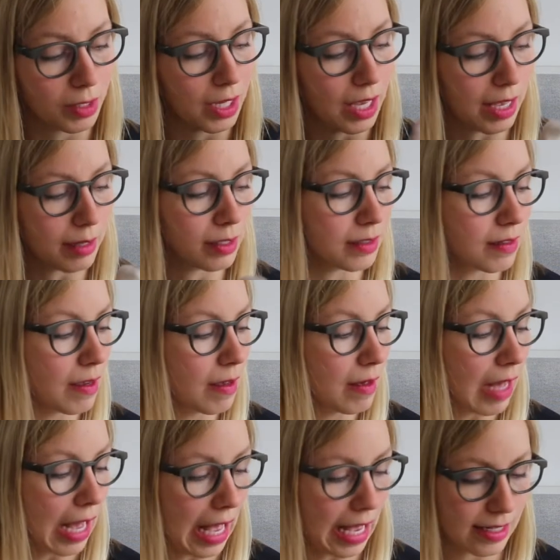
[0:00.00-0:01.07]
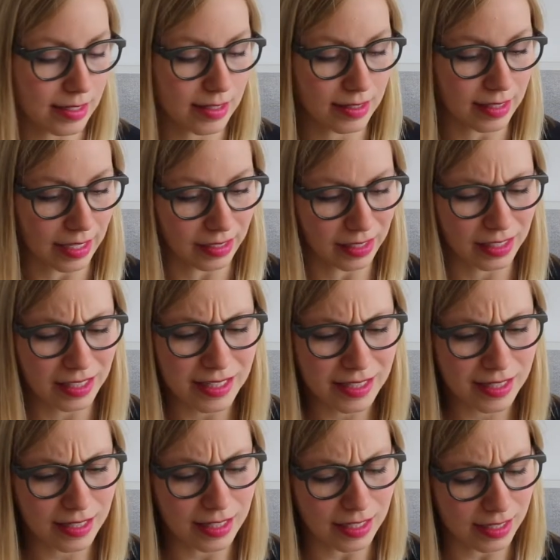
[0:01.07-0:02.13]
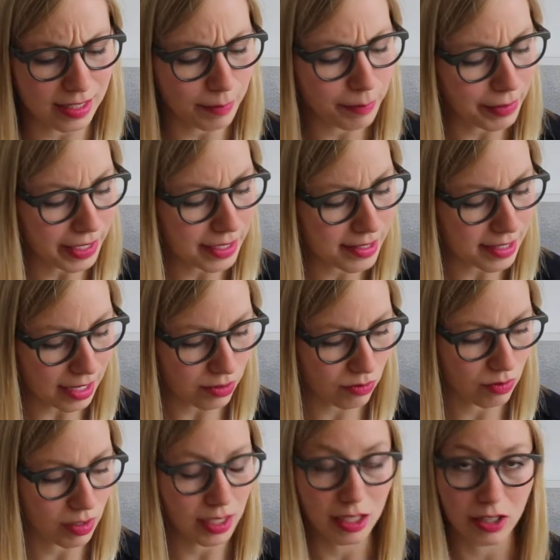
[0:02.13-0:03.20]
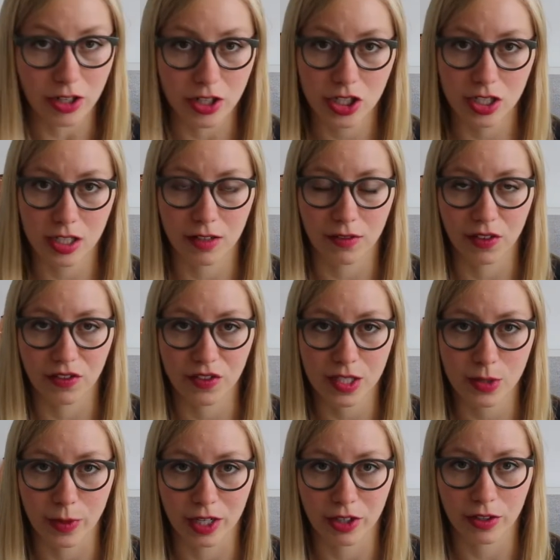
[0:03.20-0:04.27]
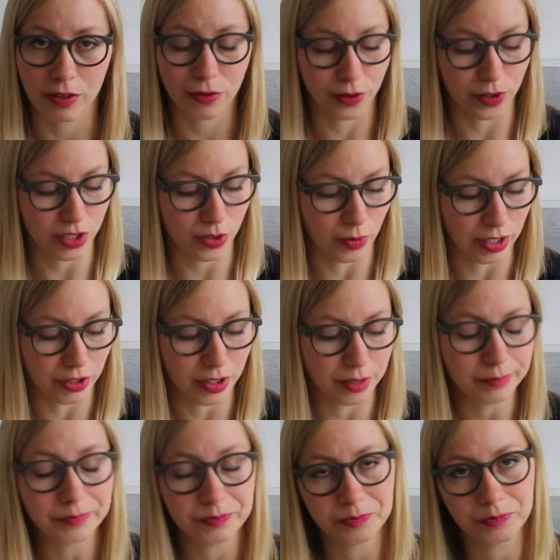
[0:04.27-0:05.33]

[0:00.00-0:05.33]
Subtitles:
me and asked, like, is the big size really large enough of a sweater for a sweater?